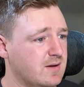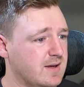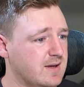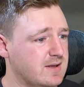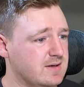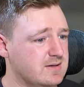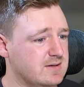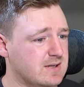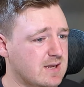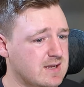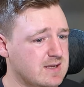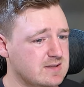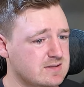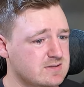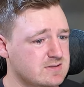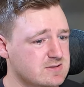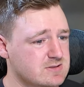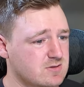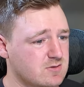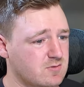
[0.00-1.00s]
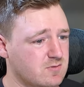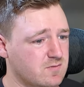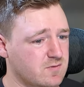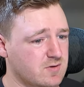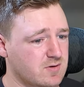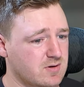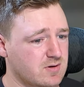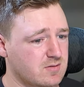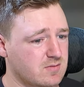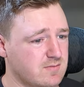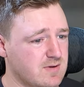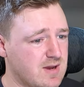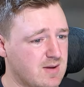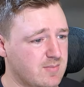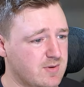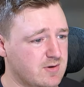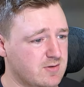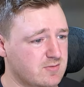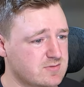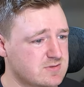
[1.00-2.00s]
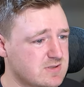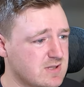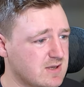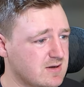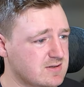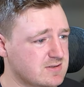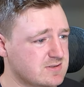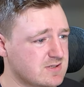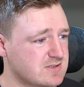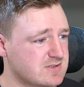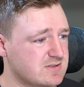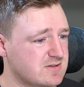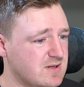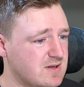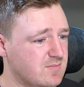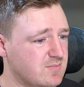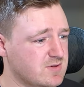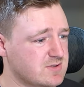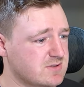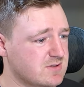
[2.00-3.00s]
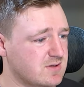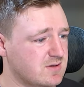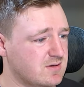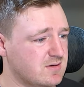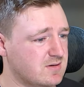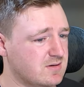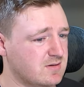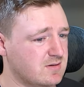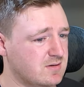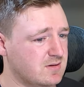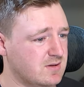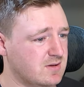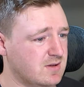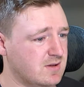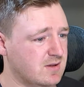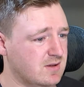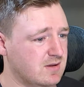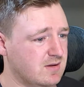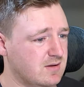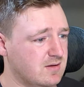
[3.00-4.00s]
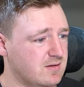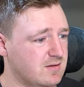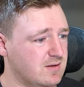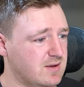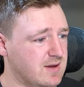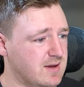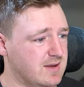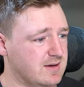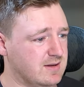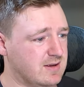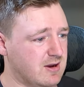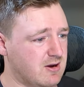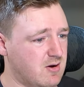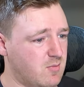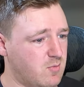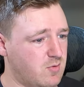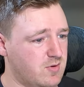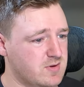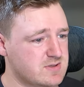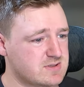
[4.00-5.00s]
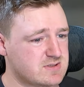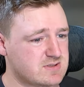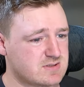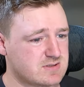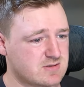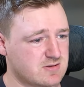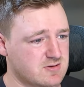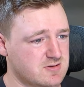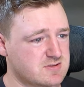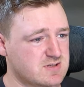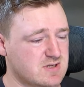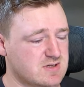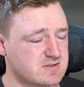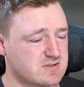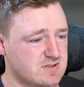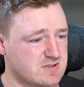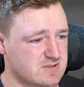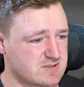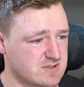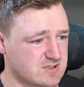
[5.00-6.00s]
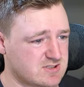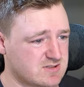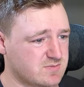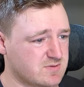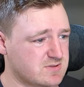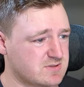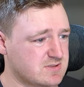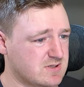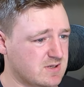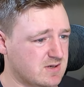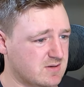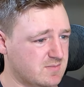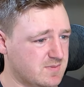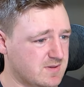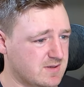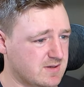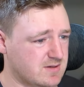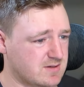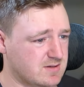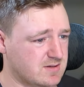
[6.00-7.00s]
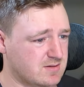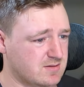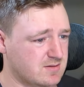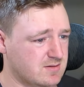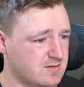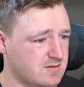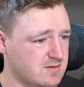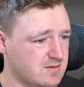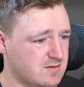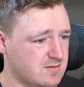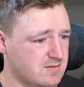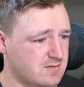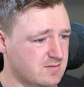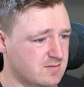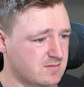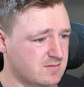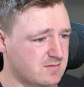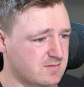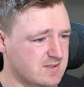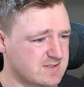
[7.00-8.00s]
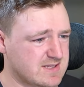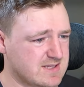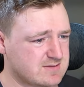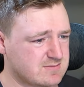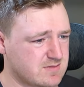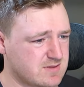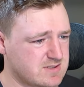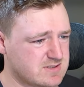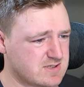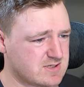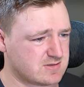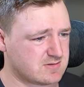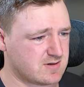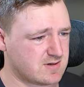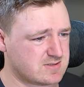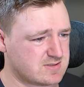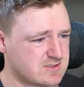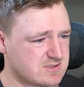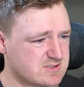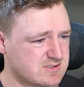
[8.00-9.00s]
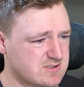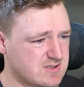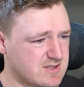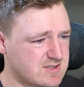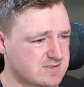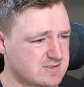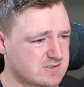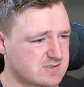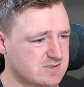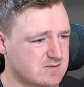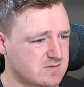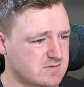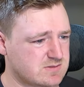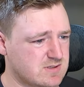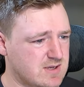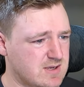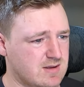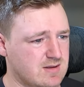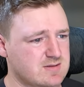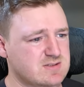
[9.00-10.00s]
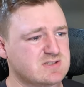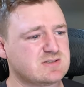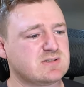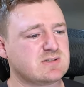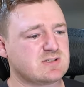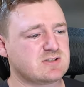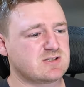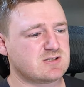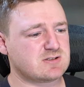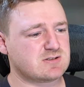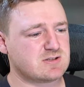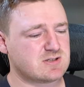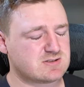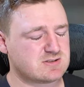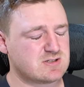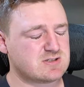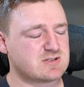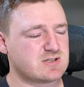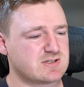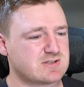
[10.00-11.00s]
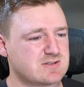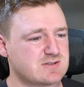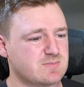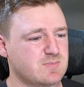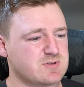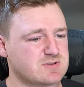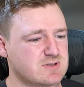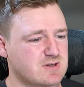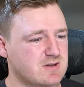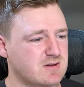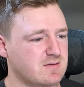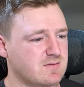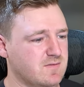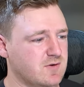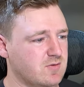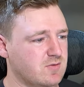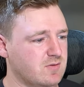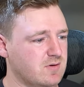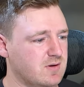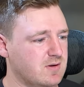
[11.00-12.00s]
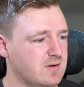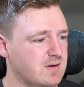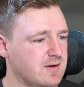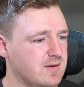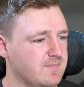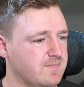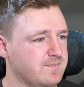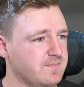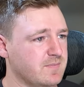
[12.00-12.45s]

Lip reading: I had Titans over Rabbitohs, they are 69%. Yeah, I had Cowboys, they're 66% picked. That's what this is, right? 60, that's 60, yeah, 66, 66% of the vote. Yeah.